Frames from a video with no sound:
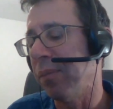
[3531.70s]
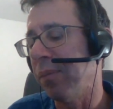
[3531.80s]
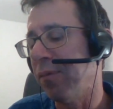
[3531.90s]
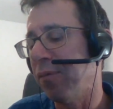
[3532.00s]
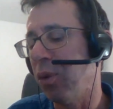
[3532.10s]

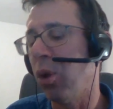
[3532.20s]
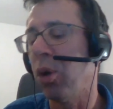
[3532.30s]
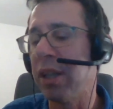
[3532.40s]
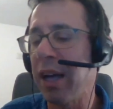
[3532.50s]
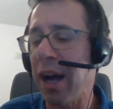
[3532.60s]

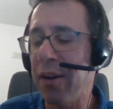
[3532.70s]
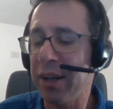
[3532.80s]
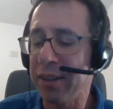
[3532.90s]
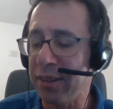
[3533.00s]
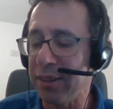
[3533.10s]
flawed
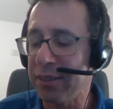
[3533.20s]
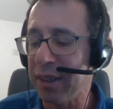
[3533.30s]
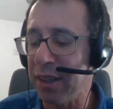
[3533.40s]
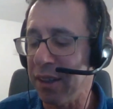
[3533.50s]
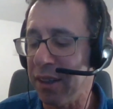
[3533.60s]
characters
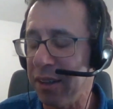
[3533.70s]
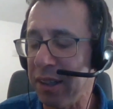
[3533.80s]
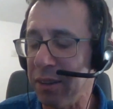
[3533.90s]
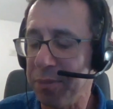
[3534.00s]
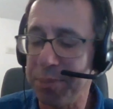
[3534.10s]

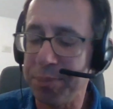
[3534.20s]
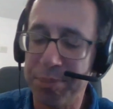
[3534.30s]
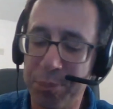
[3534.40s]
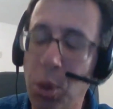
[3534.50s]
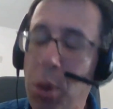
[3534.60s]
are
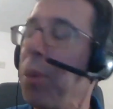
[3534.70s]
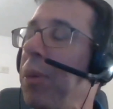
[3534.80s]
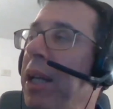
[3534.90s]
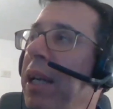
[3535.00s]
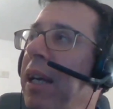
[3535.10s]

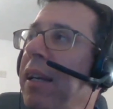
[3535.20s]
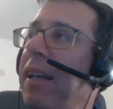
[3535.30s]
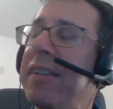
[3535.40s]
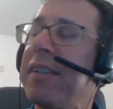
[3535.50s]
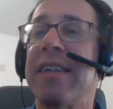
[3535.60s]
probably a
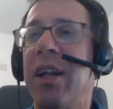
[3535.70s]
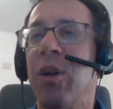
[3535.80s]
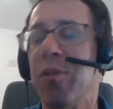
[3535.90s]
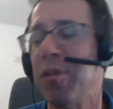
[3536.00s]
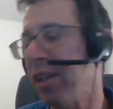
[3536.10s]
sign
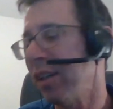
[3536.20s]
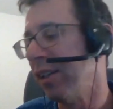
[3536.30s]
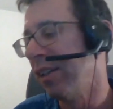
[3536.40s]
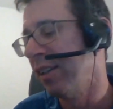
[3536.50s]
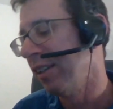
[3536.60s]
of a
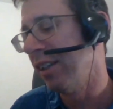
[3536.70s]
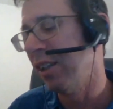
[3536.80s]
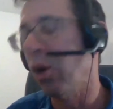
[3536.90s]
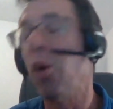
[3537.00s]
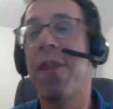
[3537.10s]

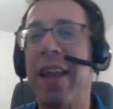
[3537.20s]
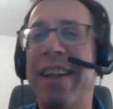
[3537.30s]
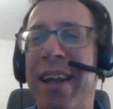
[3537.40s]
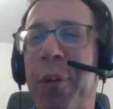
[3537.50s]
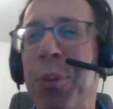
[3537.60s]

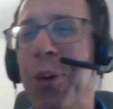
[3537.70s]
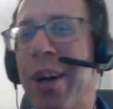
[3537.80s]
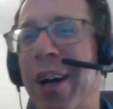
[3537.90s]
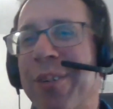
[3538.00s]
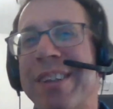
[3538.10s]
authentic book,
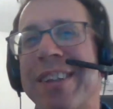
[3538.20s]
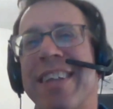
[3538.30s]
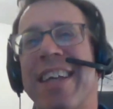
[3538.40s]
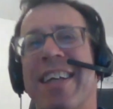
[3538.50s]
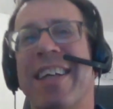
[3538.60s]
I would say.